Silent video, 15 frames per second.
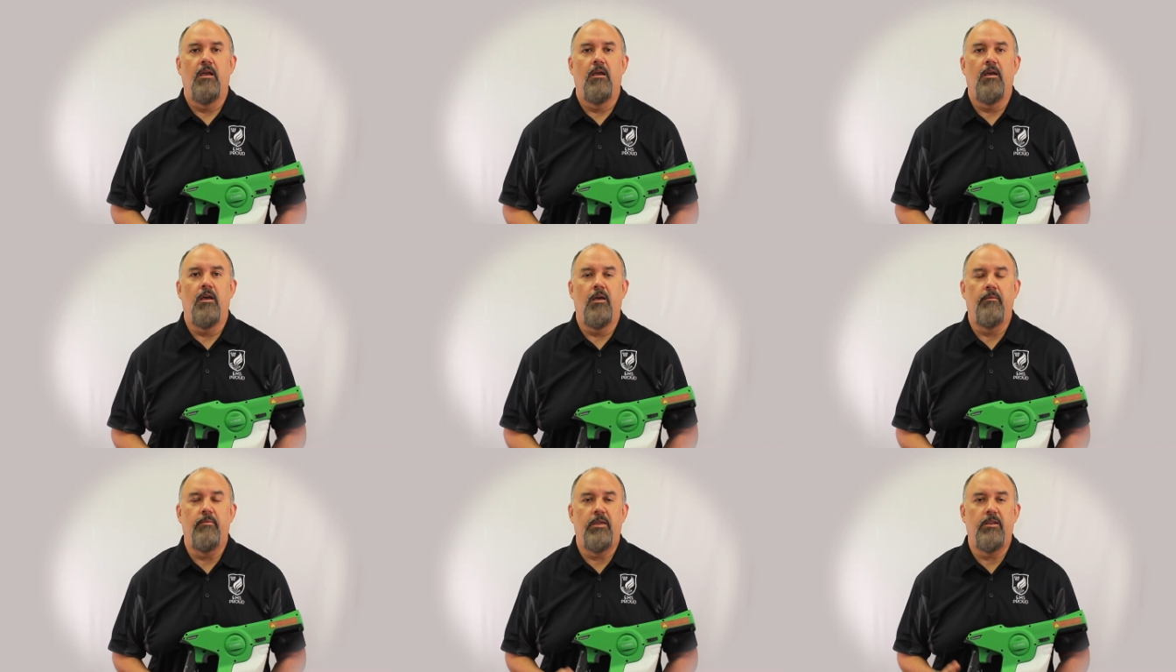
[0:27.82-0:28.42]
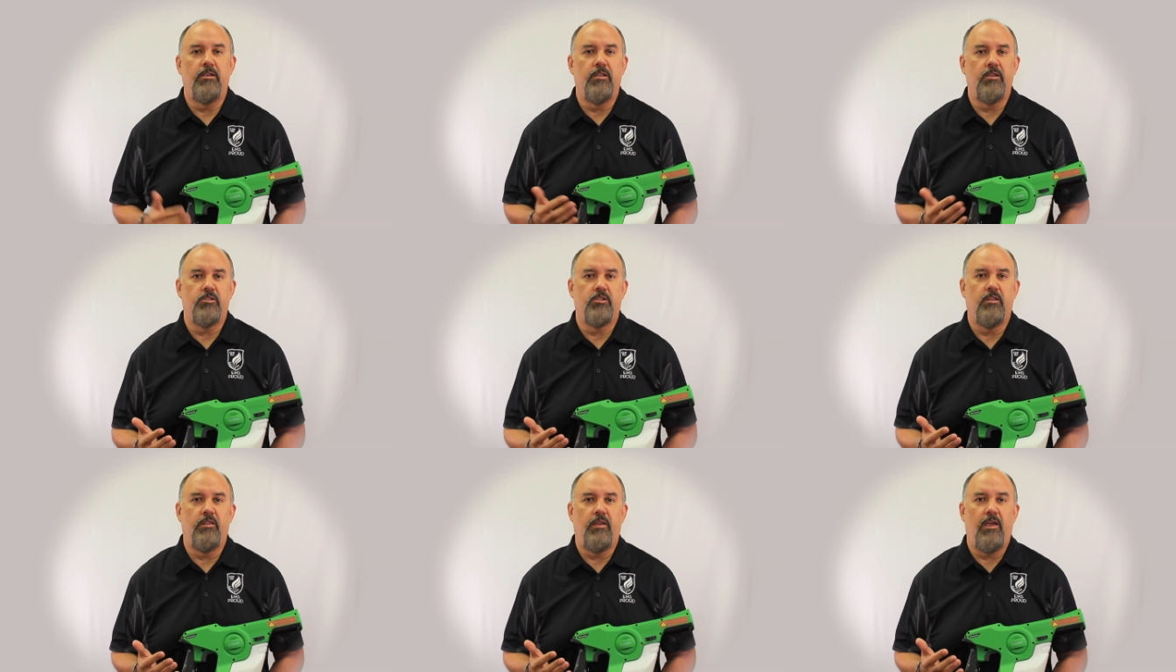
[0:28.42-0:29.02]
In
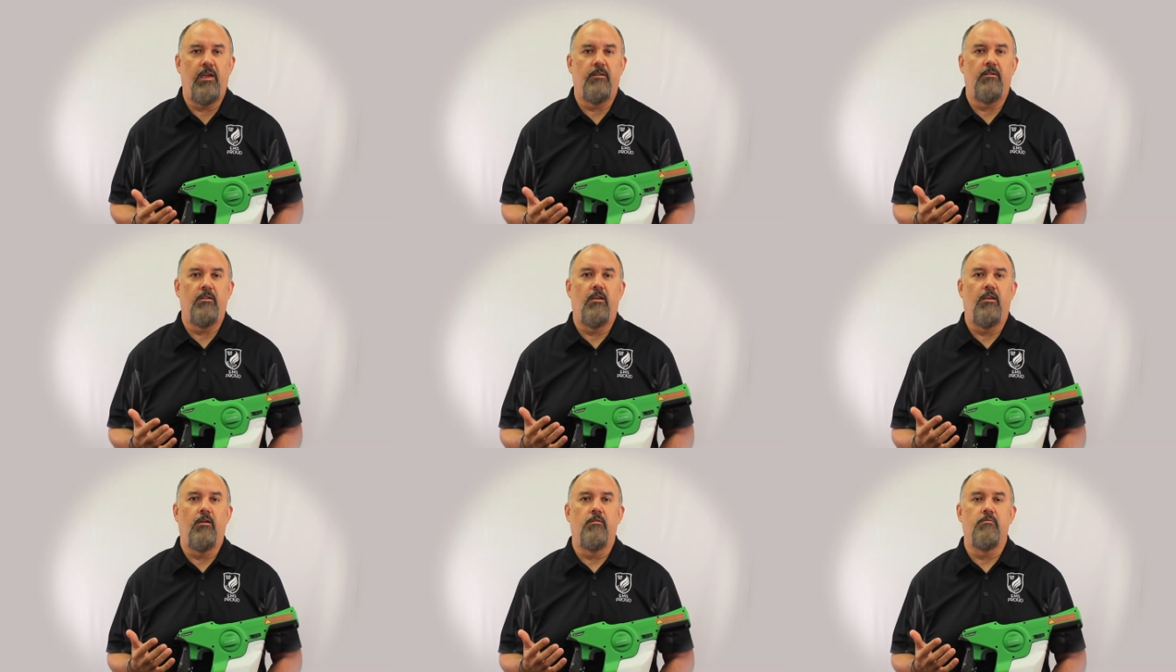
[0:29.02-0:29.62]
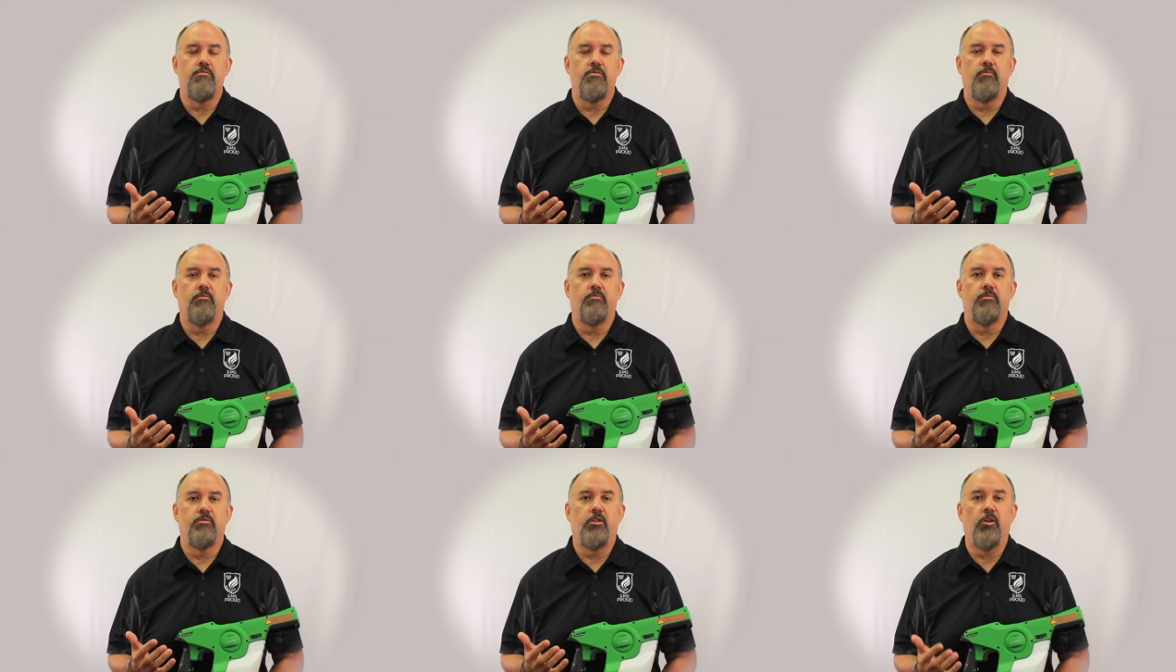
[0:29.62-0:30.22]
addition to that,
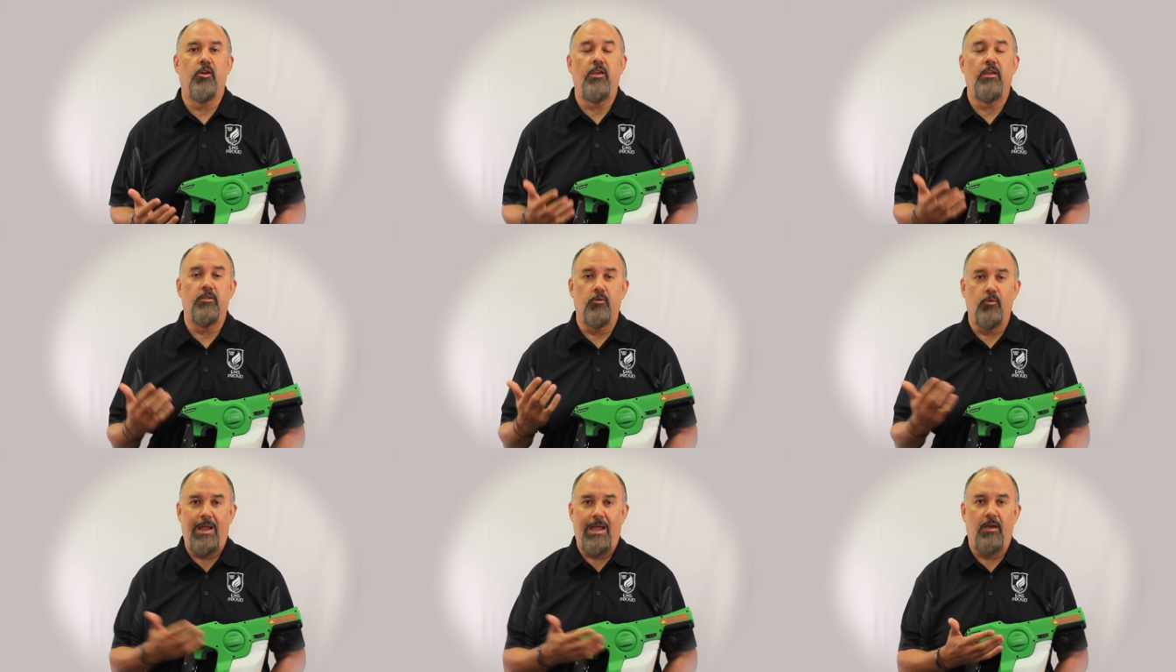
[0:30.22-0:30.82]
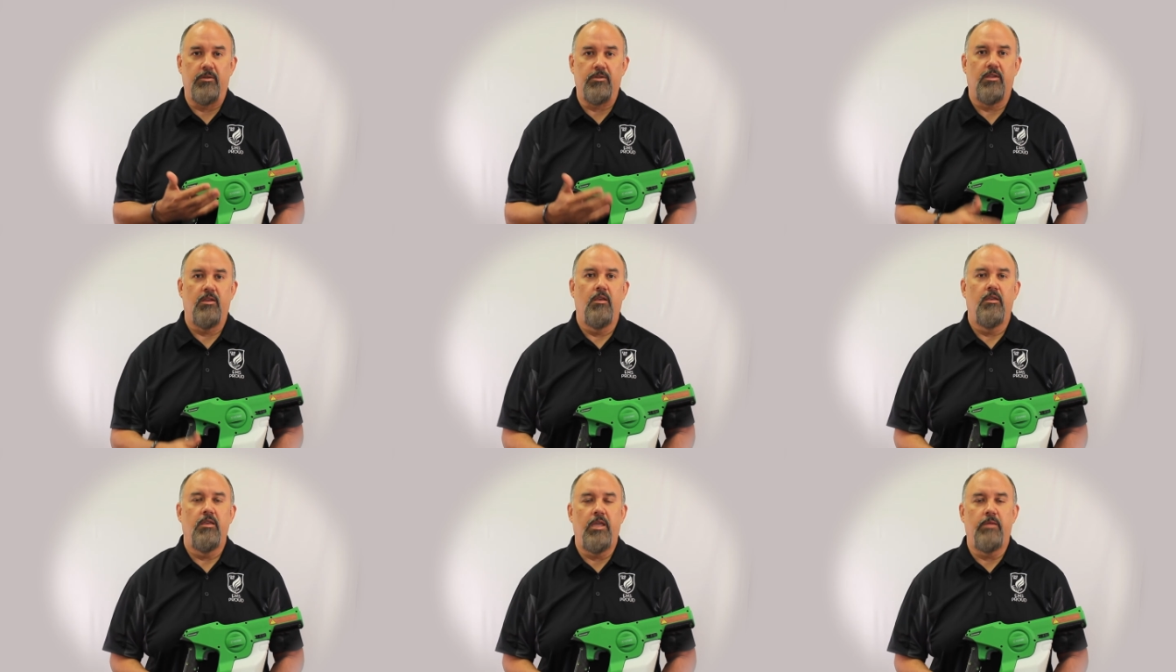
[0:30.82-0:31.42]
during the route,
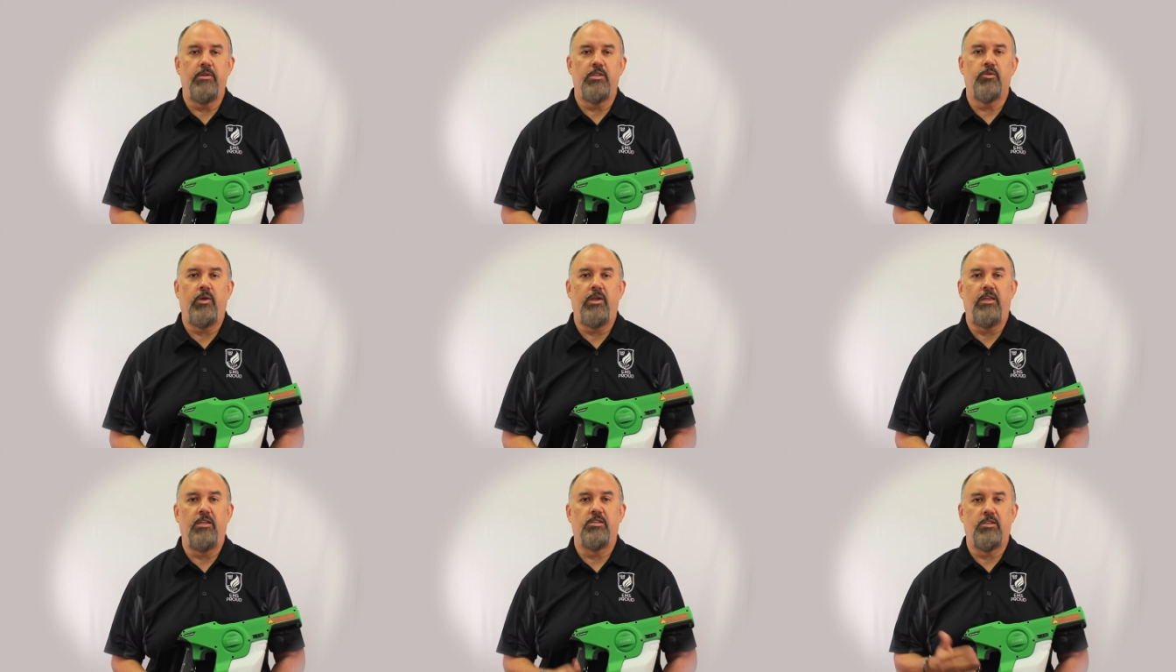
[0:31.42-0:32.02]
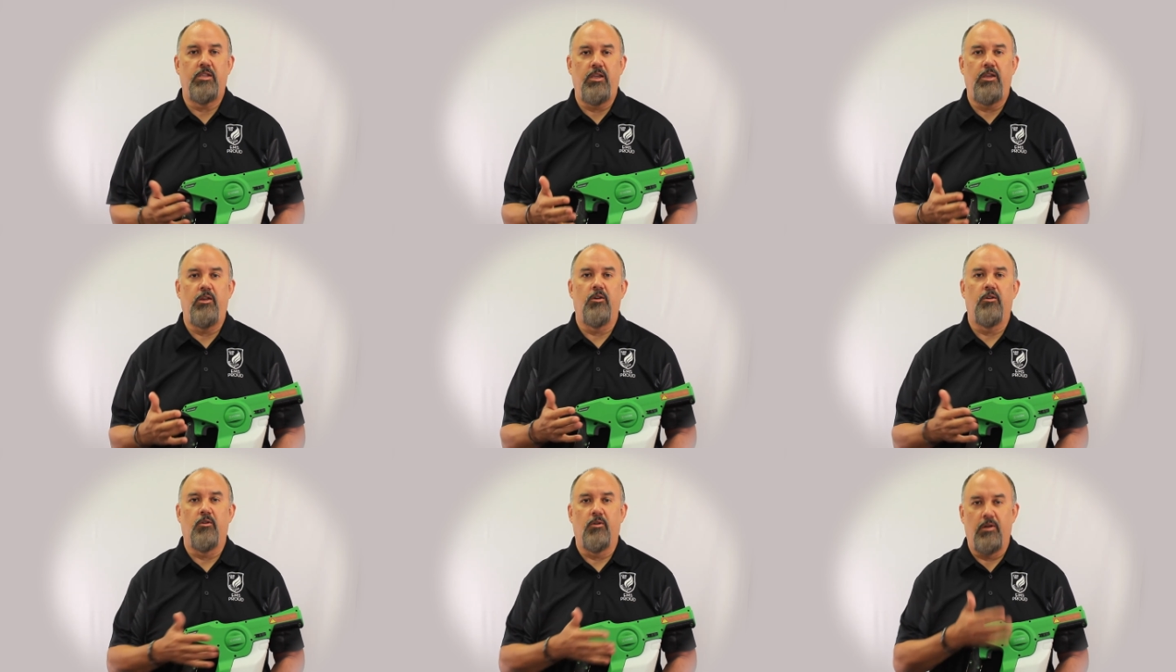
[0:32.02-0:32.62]
in between each
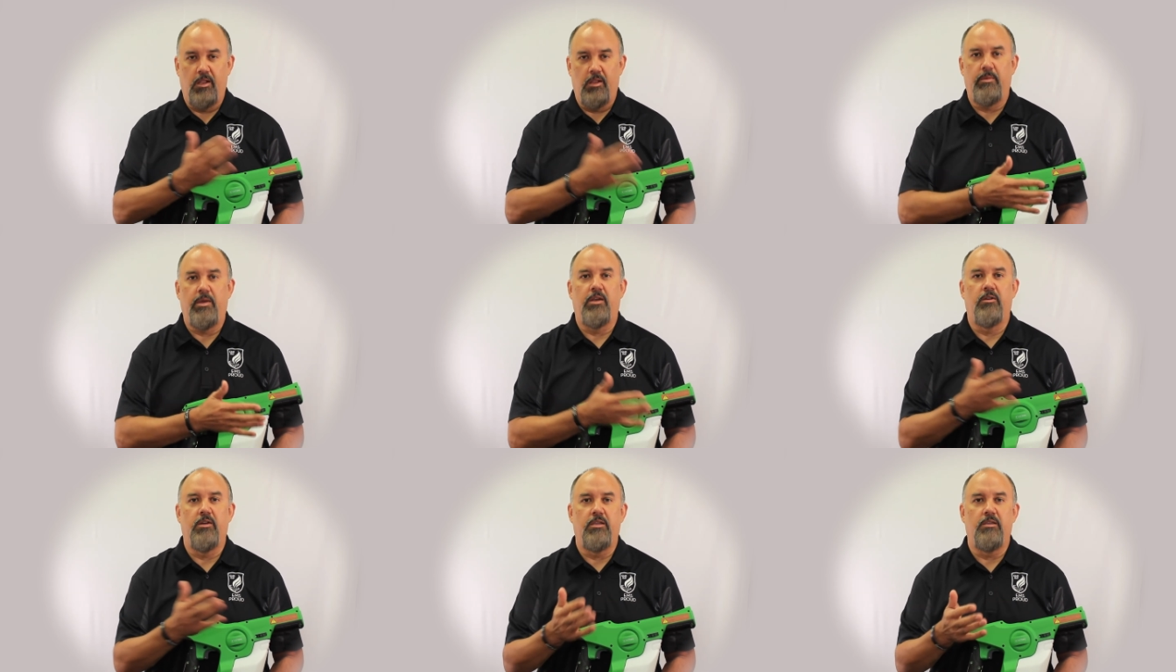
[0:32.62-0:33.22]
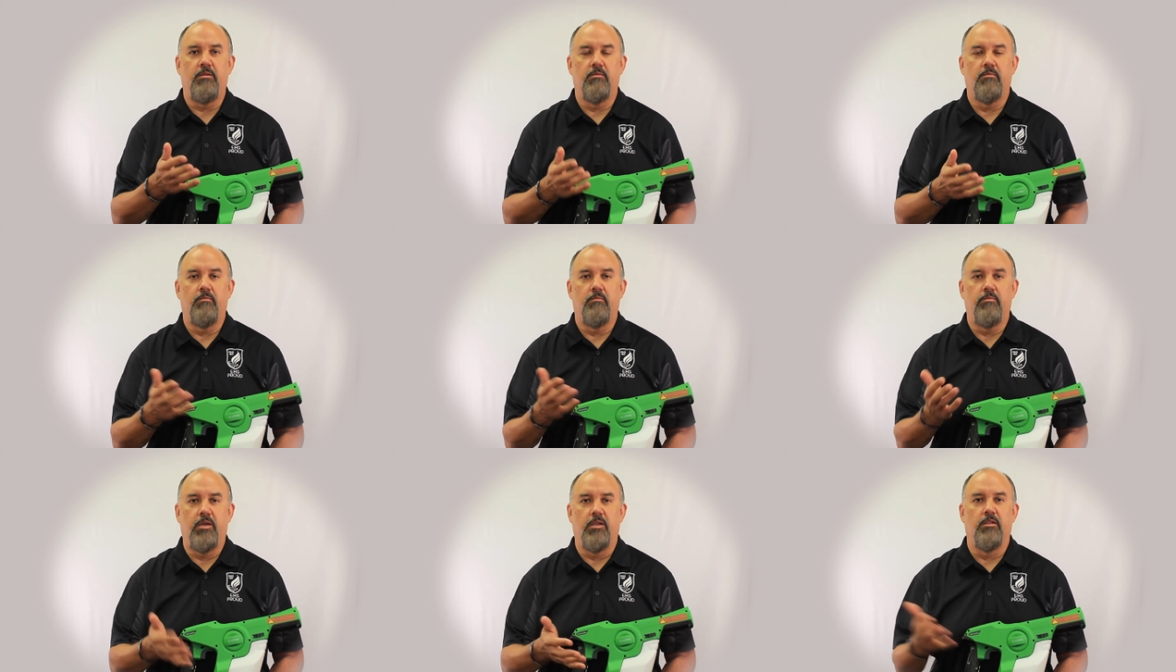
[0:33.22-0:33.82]
tier or elementary,
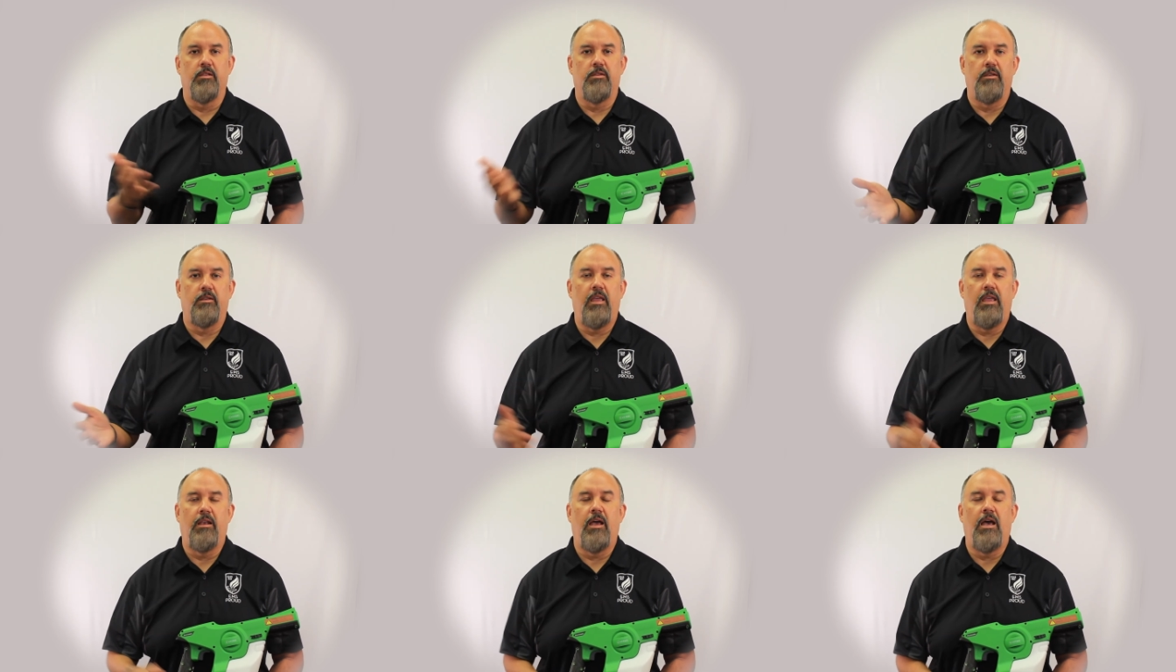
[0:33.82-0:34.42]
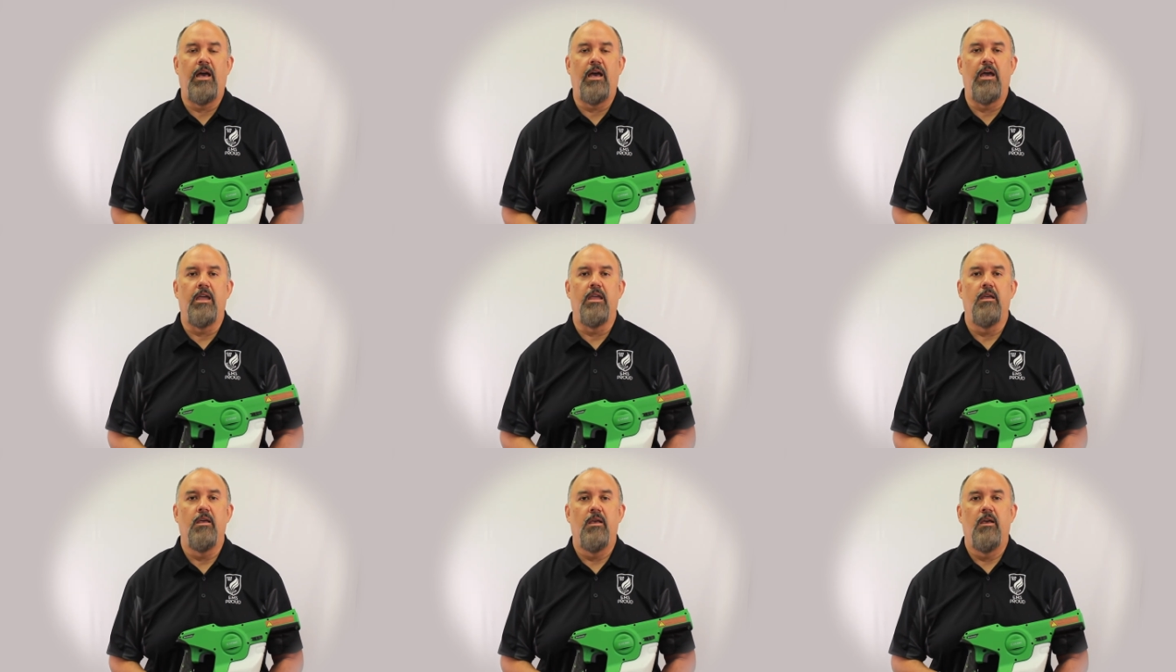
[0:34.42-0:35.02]
middle, and high,